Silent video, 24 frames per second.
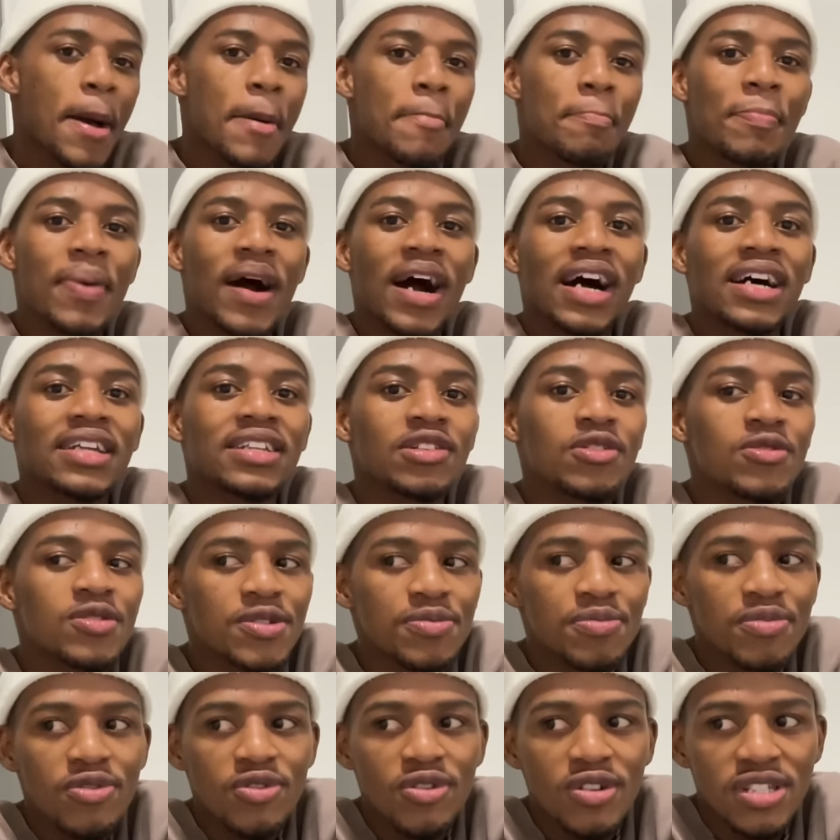but that was
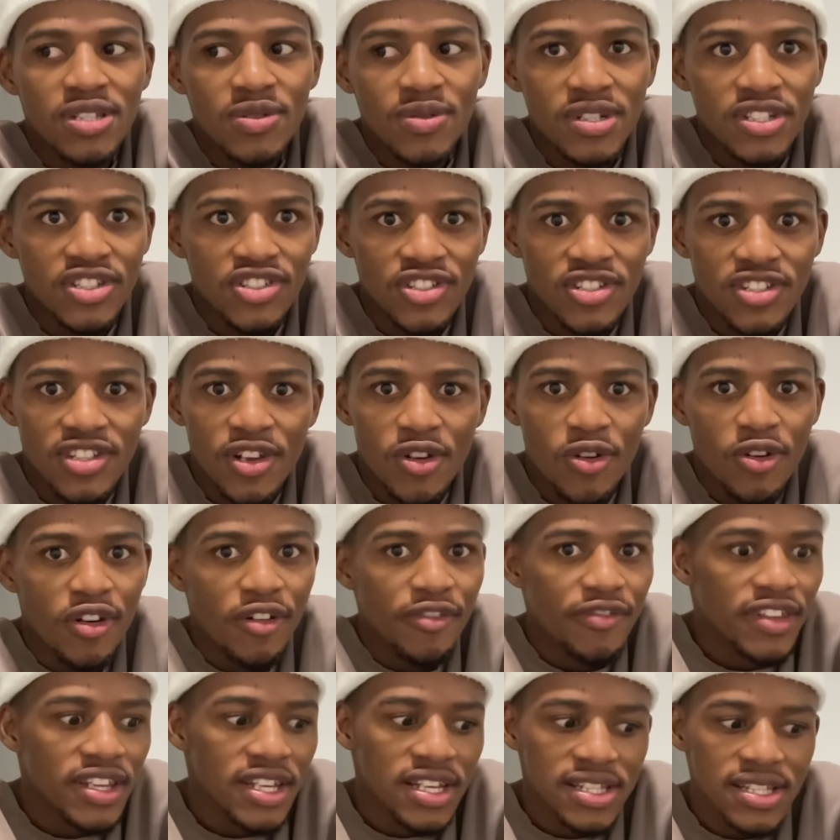because there was just a lot of
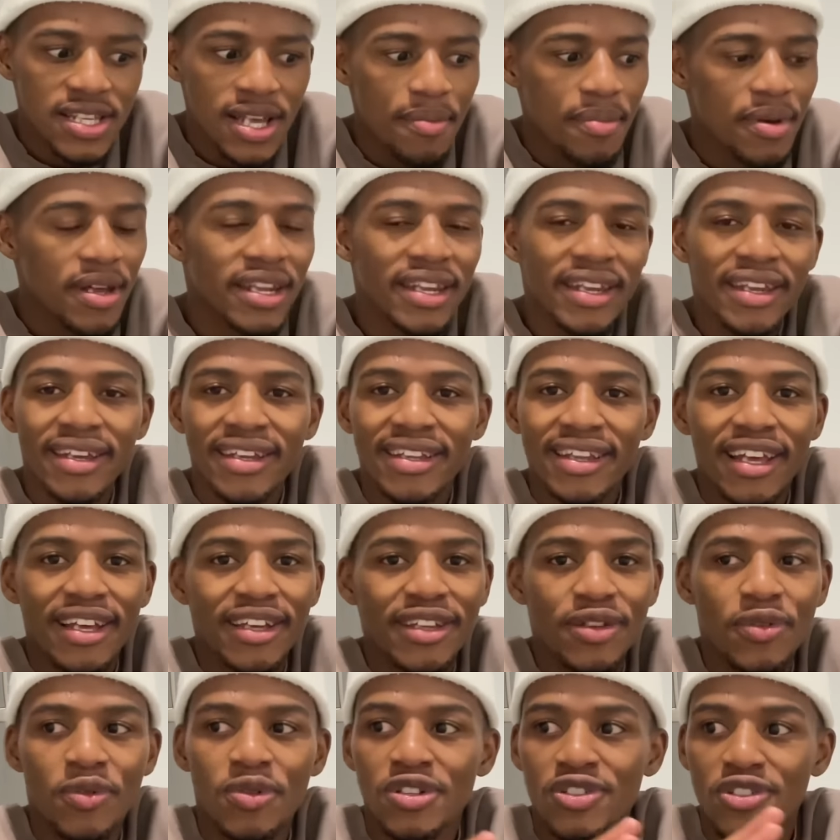things happening. Like,
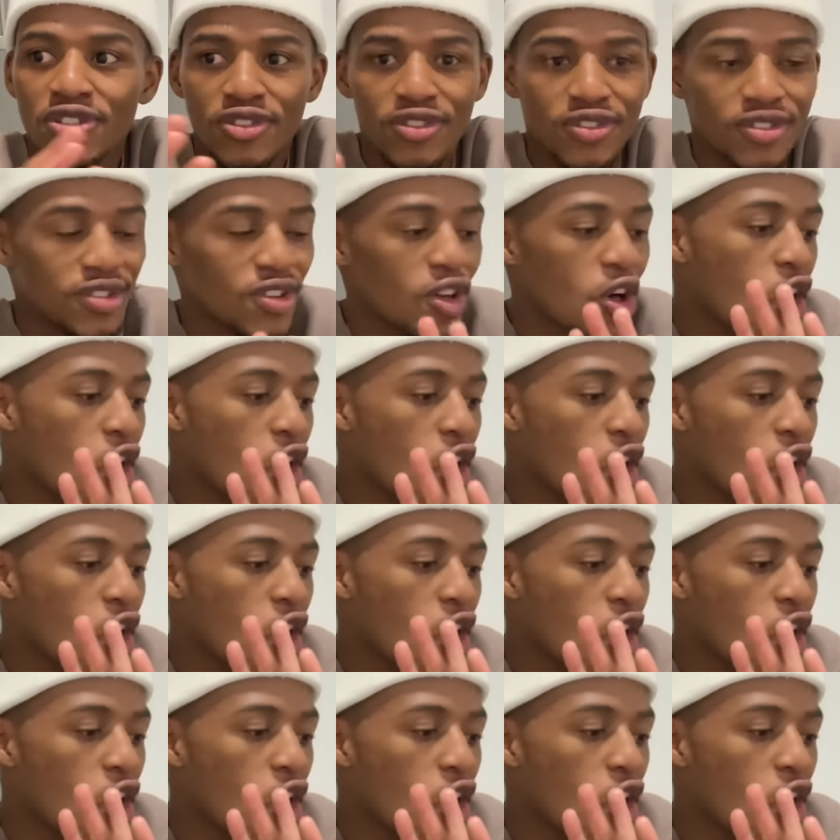there was